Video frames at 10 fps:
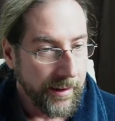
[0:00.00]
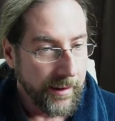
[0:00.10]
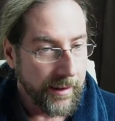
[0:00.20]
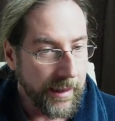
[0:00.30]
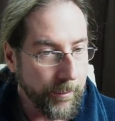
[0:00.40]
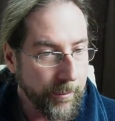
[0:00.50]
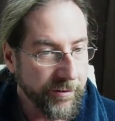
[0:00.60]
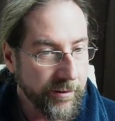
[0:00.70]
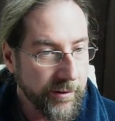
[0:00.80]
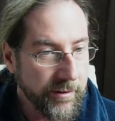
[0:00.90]
Had my
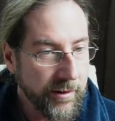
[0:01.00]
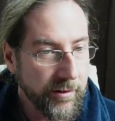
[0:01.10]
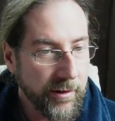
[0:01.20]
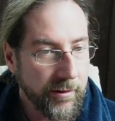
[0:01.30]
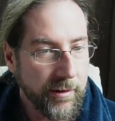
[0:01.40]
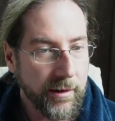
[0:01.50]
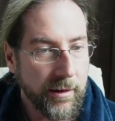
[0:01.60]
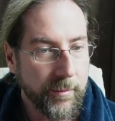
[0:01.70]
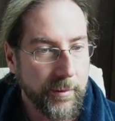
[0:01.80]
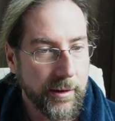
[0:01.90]
first 600
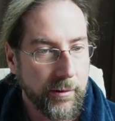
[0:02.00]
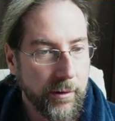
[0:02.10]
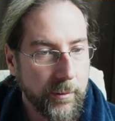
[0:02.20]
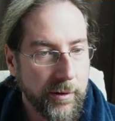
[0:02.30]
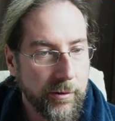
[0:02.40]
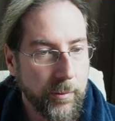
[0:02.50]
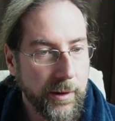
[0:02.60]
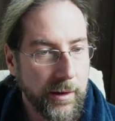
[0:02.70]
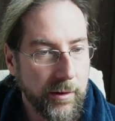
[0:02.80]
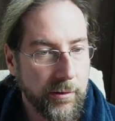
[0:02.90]
kilometer Norway
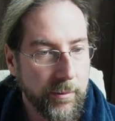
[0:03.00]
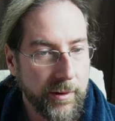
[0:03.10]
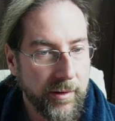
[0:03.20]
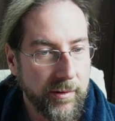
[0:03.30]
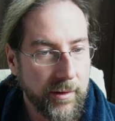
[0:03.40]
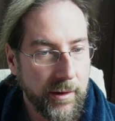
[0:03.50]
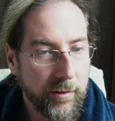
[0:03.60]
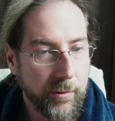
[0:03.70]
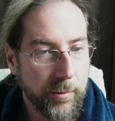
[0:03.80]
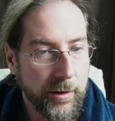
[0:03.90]
Sweden trip yesterday. The
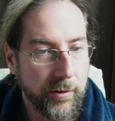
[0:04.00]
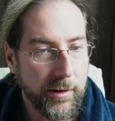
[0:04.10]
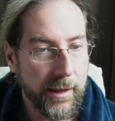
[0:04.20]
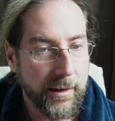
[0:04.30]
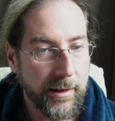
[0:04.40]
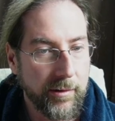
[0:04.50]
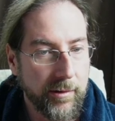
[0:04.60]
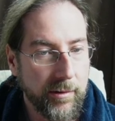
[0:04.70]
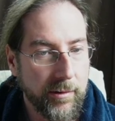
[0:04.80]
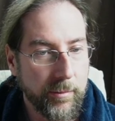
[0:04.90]
Swedish guy next
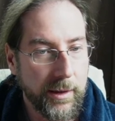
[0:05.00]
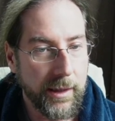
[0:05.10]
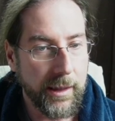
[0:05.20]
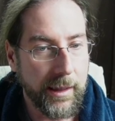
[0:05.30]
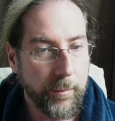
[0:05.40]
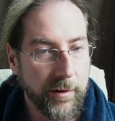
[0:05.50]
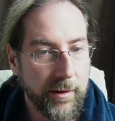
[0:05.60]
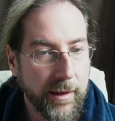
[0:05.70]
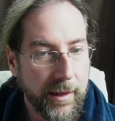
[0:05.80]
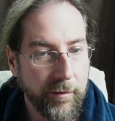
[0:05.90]
to me came with an
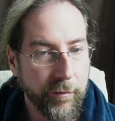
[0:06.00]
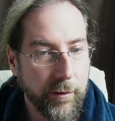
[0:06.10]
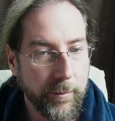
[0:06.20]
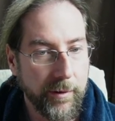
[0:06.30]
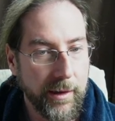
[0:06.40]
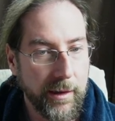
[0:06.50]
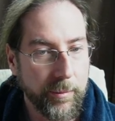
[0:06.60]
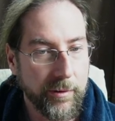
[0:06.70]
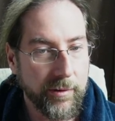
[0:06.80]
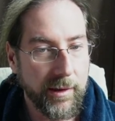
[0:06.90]
ID4 with
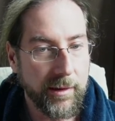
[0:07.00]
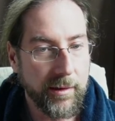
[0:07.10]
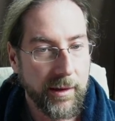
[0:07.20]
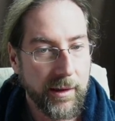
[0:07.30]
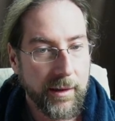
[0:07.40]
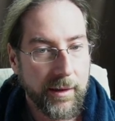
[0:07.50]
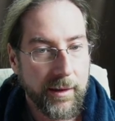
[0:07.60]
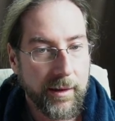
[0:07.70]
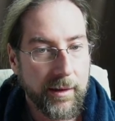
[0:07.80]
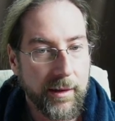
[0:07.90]
80%.
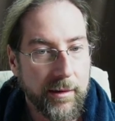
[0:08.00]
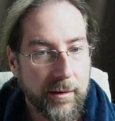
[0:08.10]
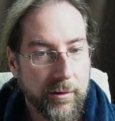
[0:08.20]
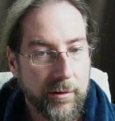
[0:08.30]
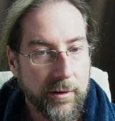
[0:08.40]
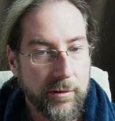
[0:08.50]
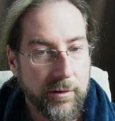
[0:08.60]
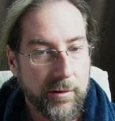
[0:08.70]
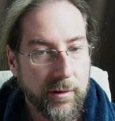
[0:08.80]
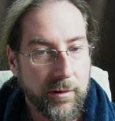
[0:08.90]
There are
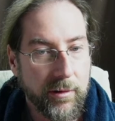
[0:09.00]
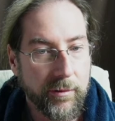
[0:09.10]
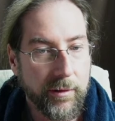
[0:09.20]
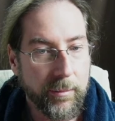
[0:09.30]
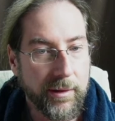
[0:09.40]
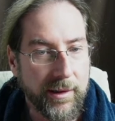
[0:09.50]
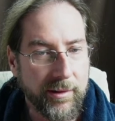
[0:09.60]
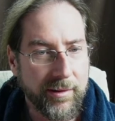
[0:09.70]
chargers all over the place.